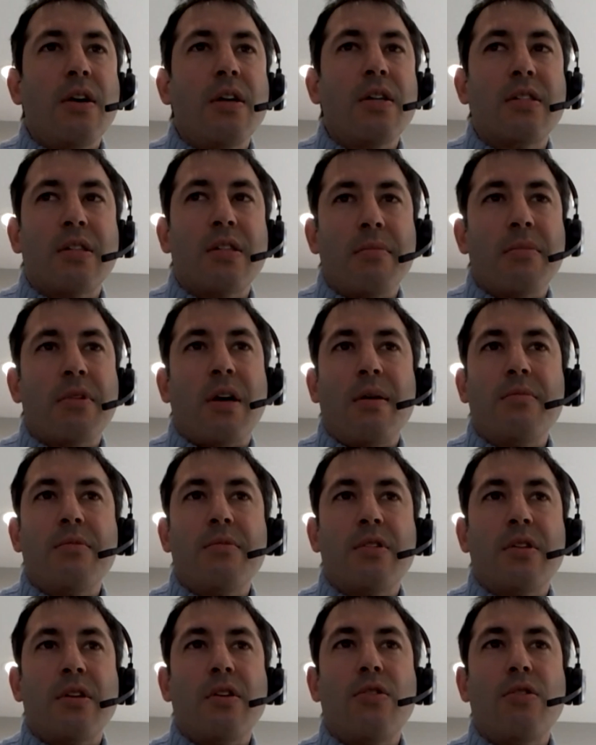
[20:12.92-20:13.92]

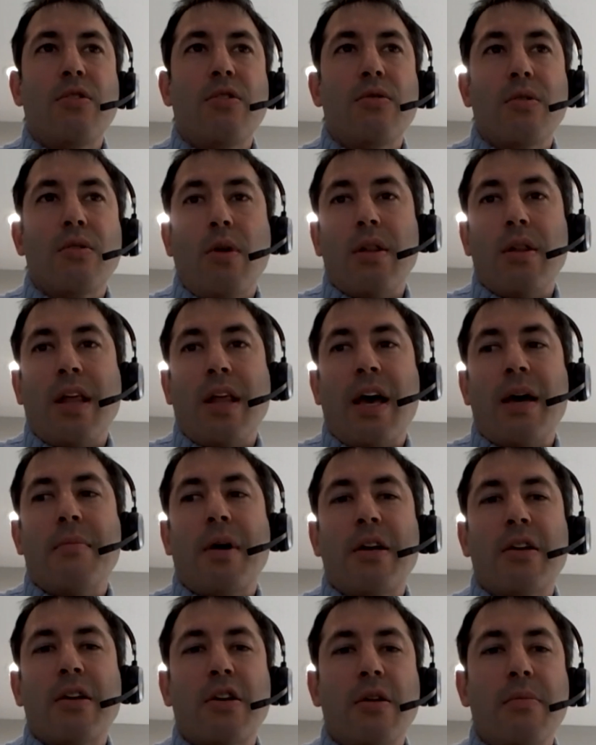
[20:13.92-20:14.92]
sometimes a
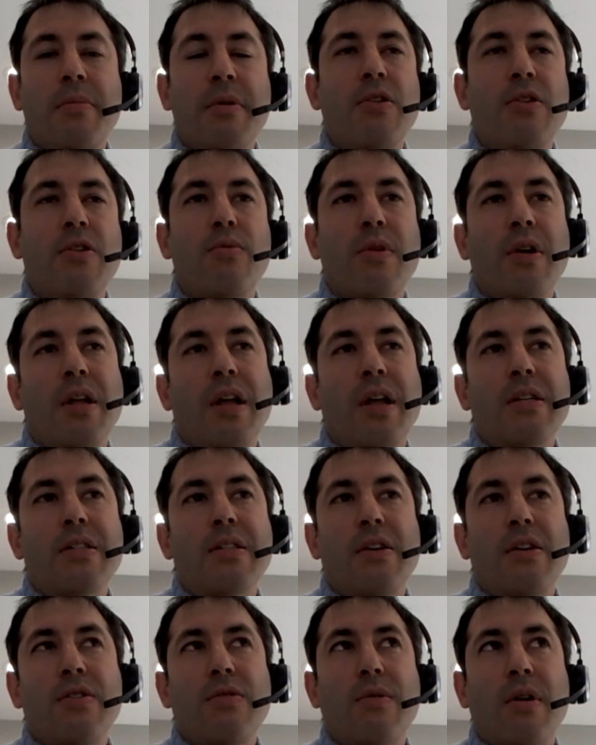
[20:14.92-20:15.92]
landmine could be you realize
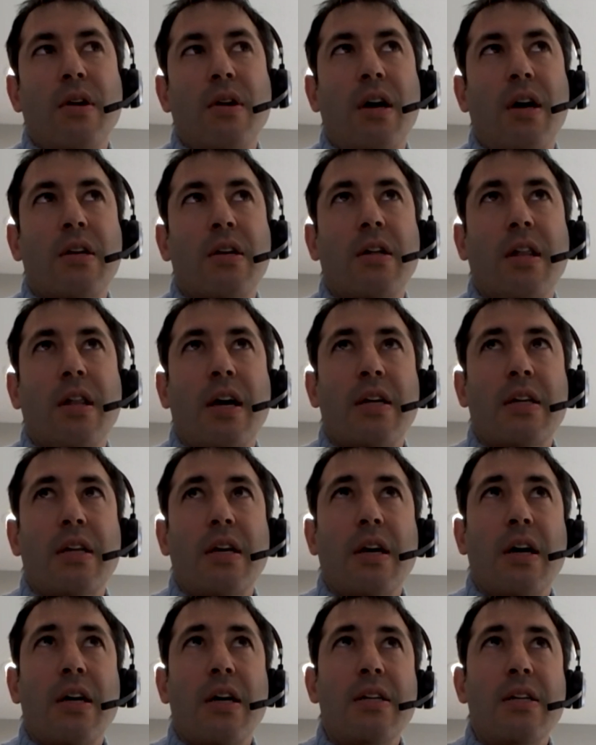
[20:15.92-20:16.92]
that you are not
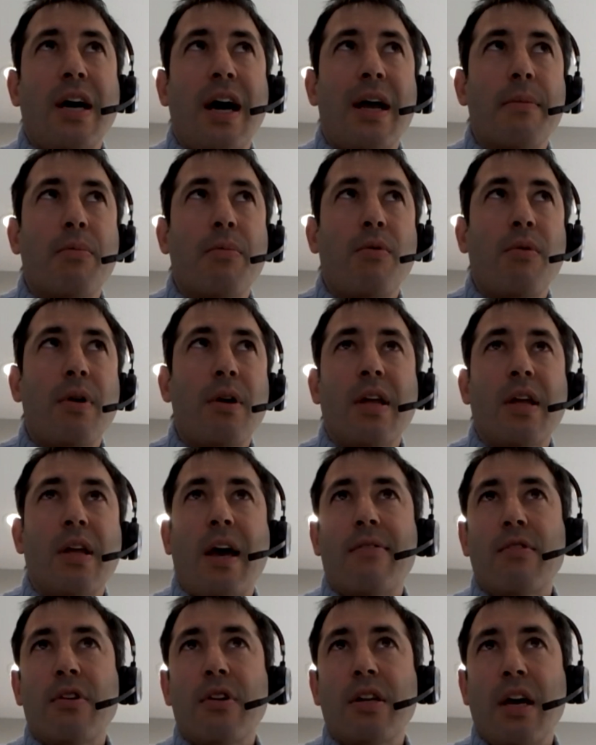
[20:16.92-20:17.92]
collecting a data point
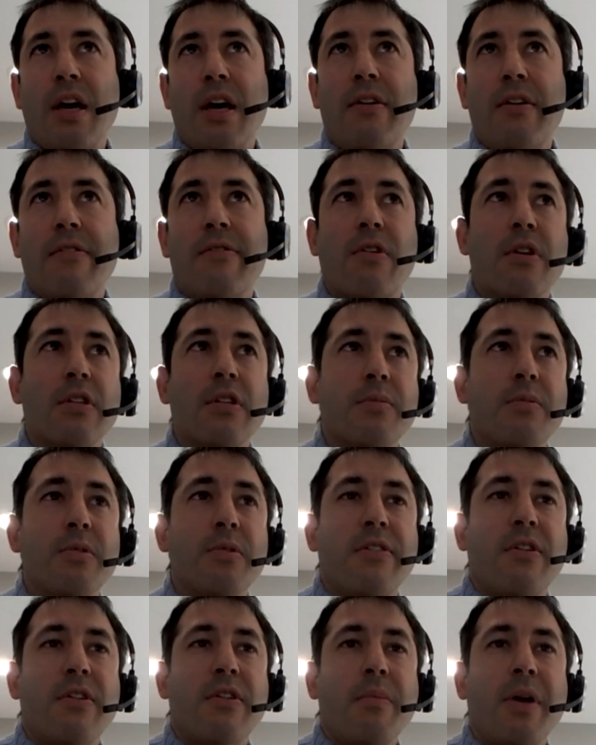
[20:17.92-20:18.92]
every day for a
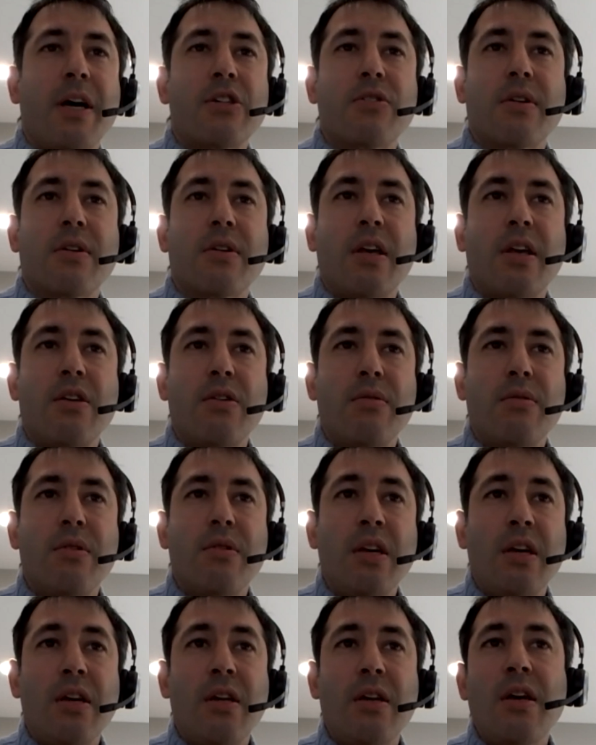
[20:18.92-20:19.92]
specific metric that you
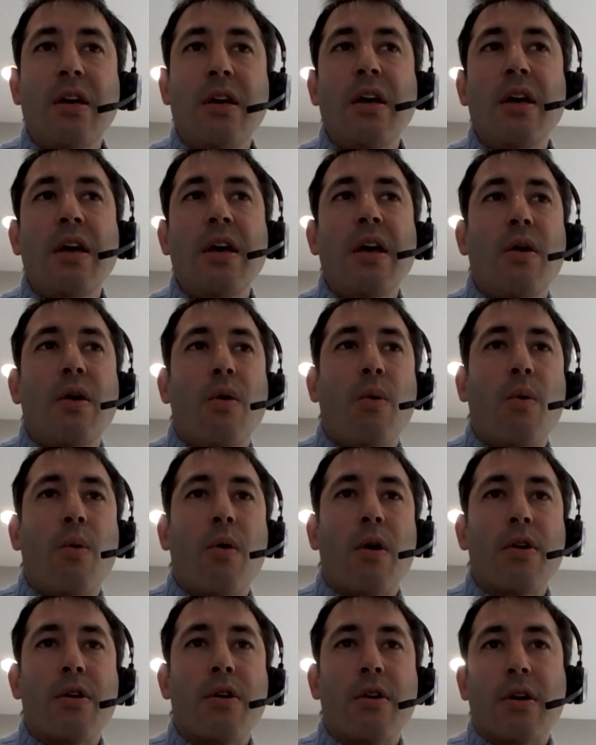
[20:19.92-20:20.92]
need,
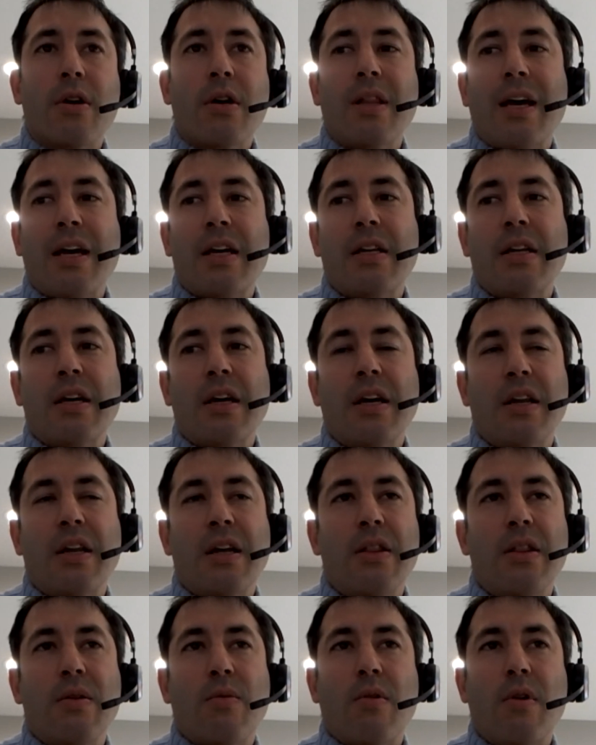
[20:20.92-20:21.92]
or you're collecting it
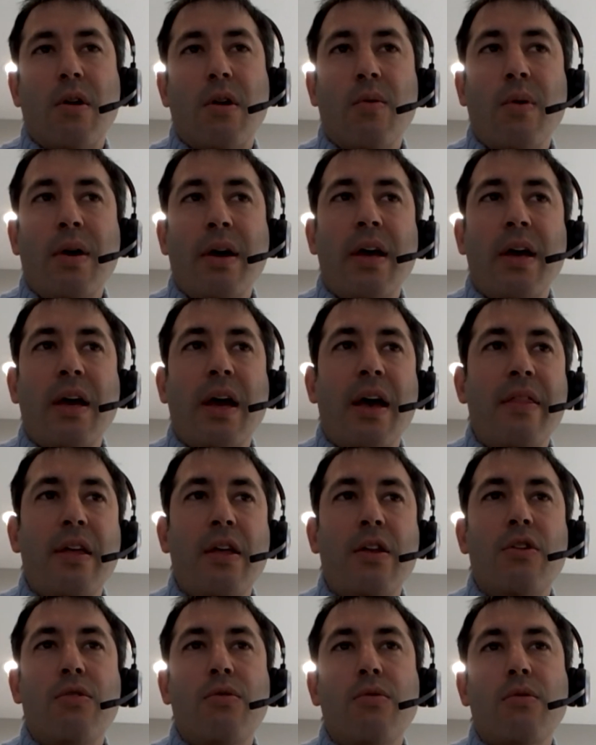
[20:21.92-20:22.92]
in the wrong way, and
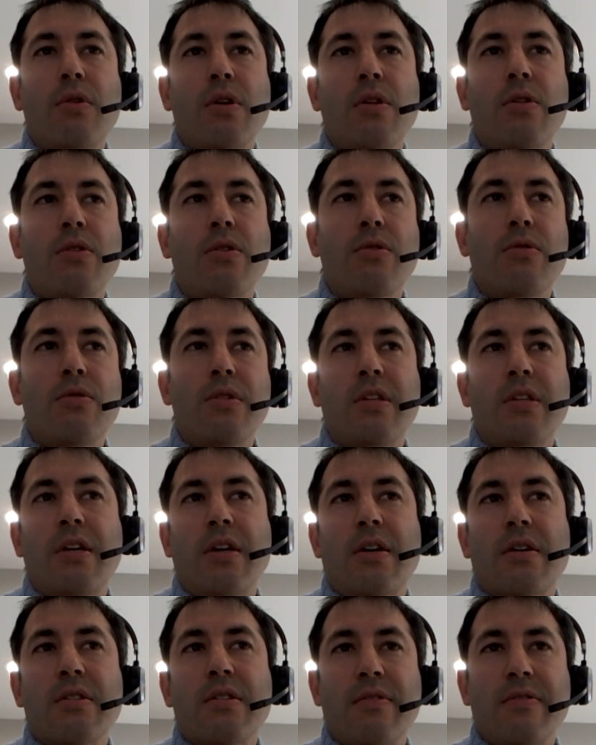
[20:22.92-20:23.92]
then you could lose
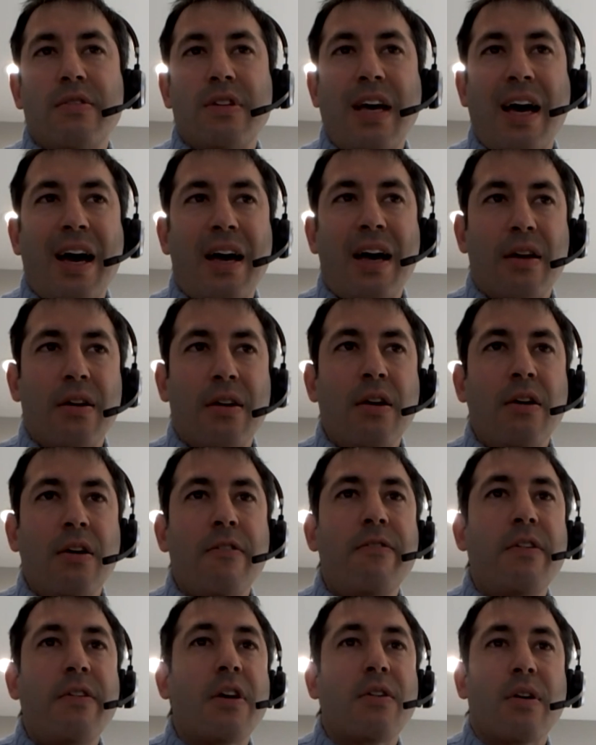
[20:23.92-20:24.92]
years of data
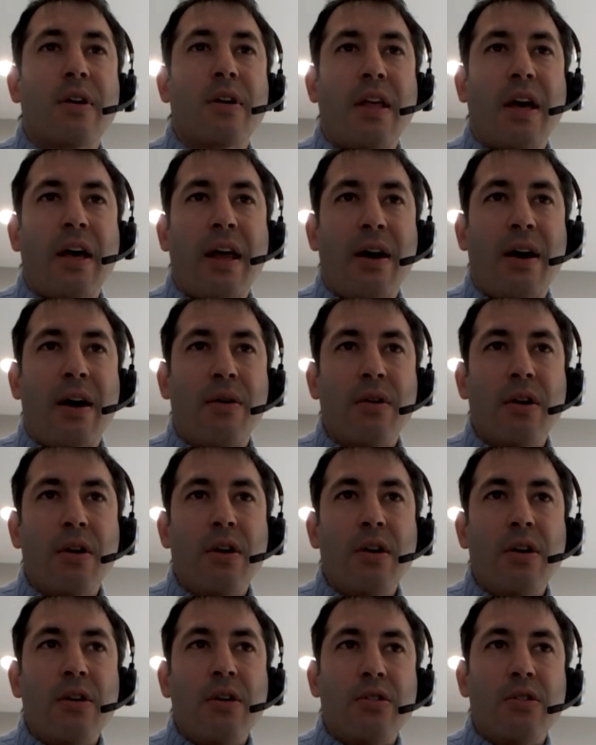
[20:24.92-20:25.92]
figuring that out.
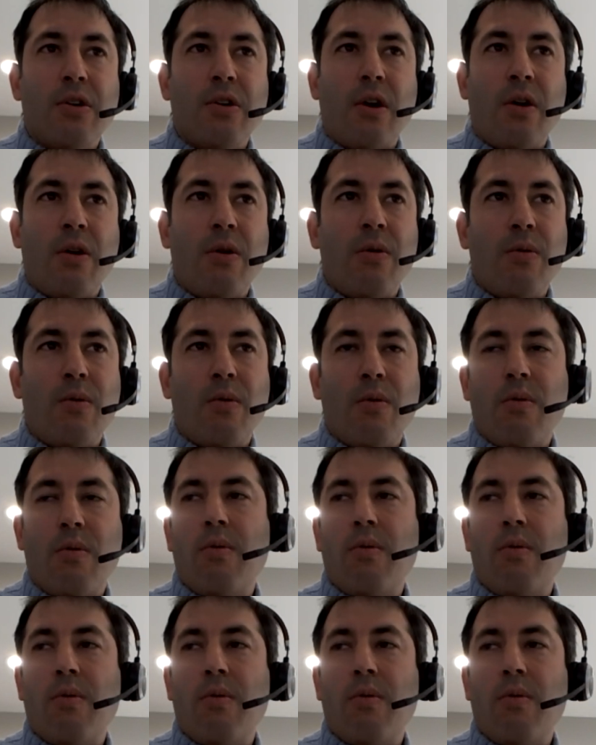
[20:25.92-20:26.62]
So